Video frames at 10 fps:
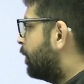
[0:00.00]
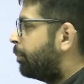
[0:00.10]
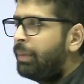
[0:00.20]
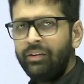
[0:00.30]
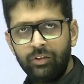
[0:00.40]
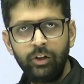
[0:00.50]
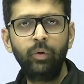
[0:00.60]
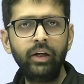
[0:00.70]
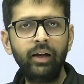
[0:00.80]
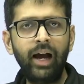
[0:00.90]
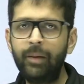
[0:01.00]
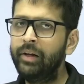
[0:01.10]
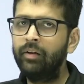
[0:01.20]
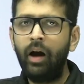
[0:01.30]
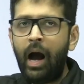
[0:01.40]
plus QD. I
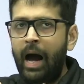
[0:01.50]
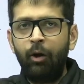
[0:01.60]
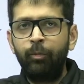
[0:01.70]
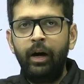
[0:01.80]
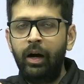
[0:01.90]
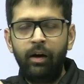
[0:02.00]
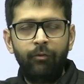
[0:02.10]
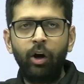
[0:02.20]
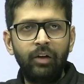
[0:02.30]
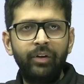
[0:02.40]
mean how uh, whatever